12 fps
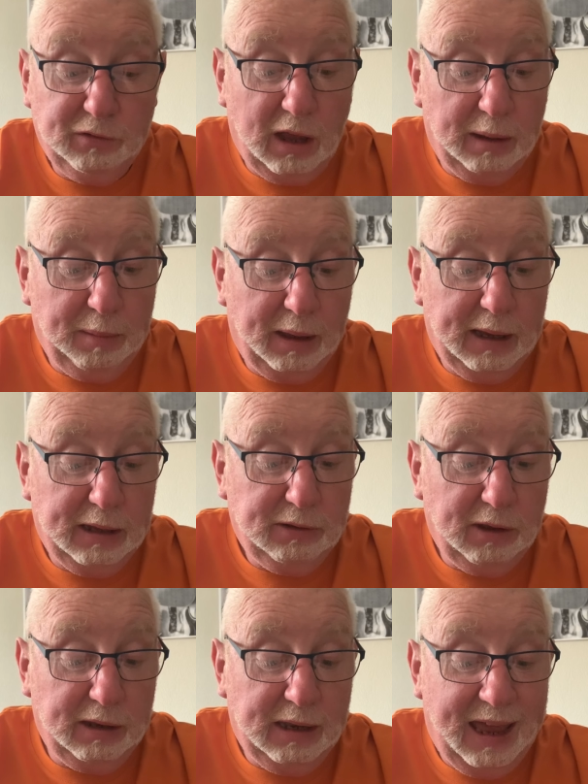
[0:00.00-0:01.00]
time I had
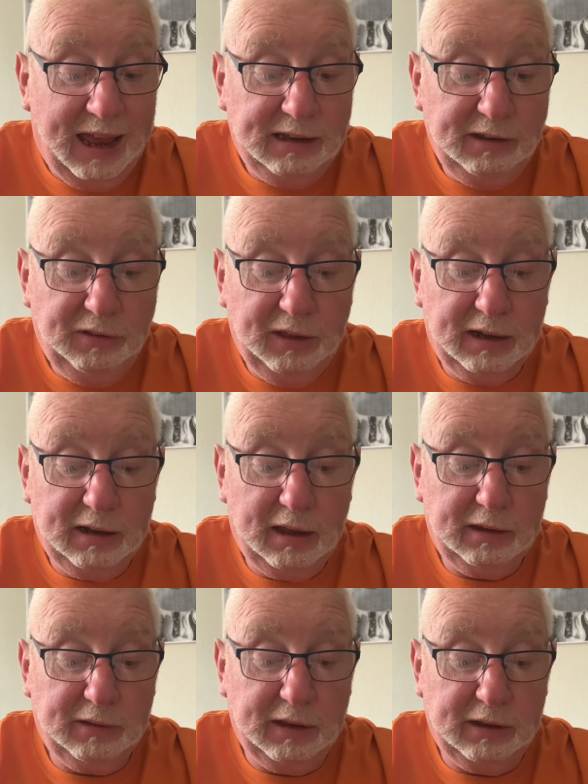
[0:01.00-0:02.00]
done anything
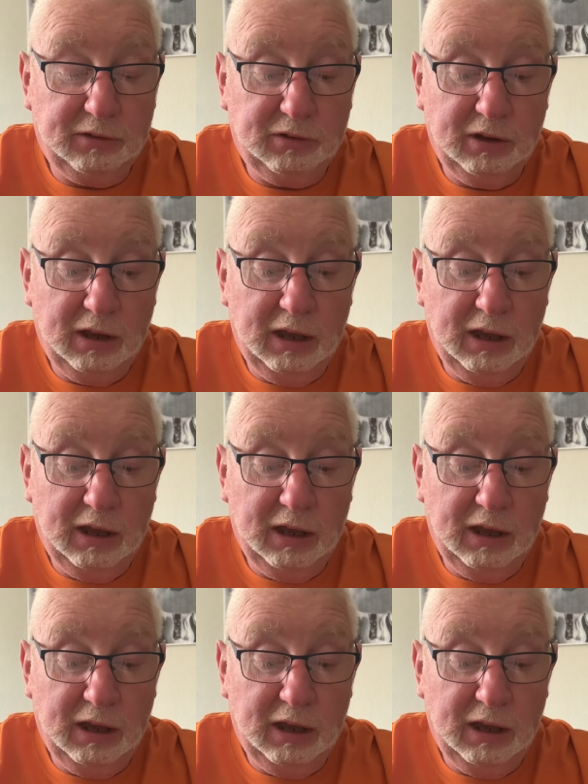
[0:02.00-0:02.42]
like this.